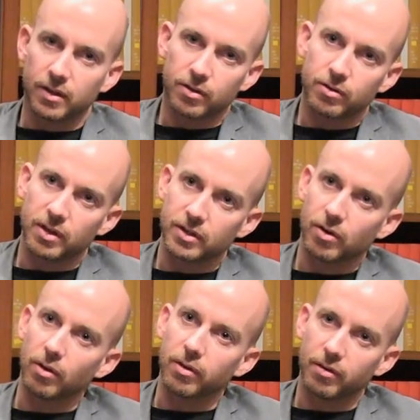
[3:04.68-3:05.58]
industry has
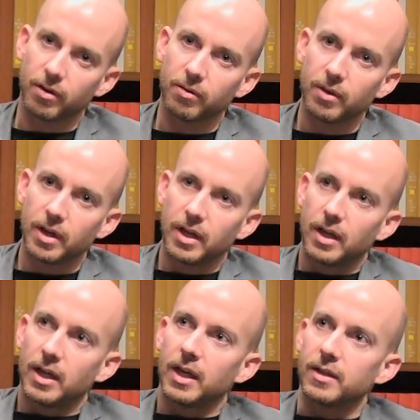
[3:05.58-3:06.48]
gone through
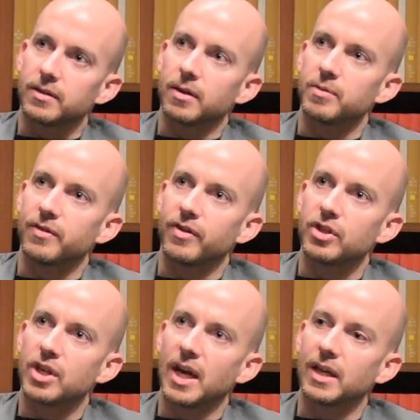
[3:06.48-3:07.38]
in terms of the
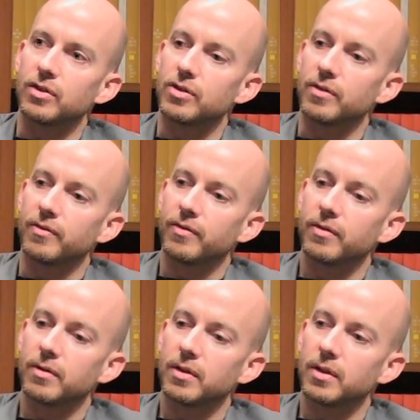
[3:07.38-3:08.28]
change of
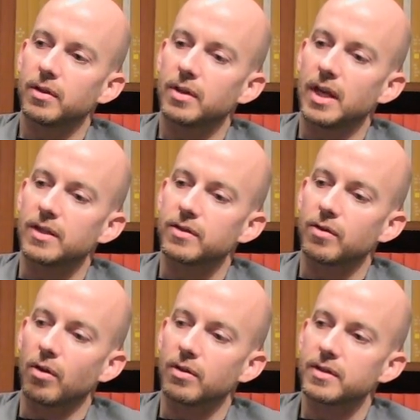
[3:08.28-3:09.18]
it's
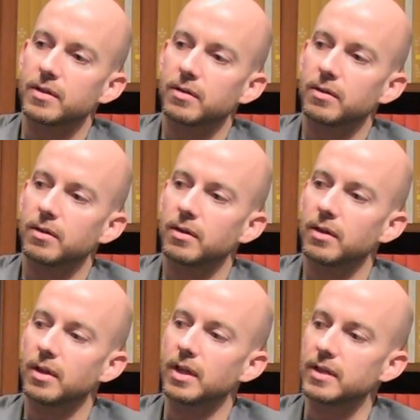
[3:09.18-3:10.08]
not,
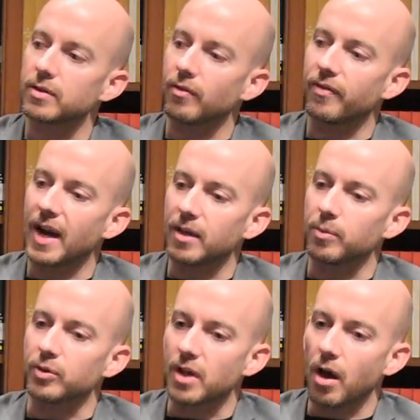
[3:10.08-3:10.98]
it's not
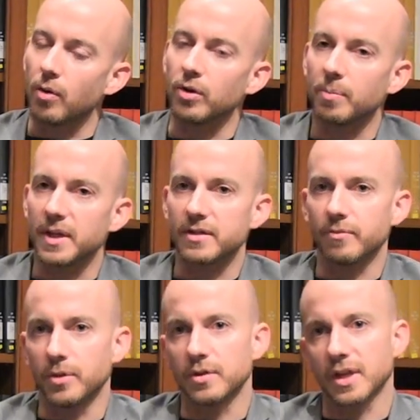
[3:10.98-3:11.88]
valuable to own a piece
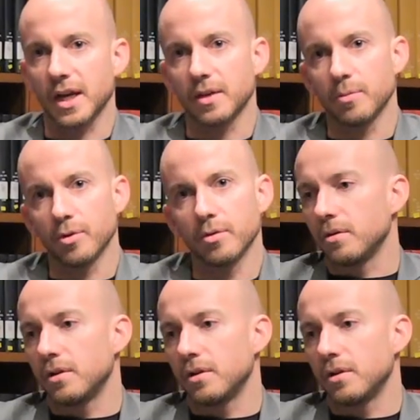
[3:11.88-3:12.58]
of music anymore.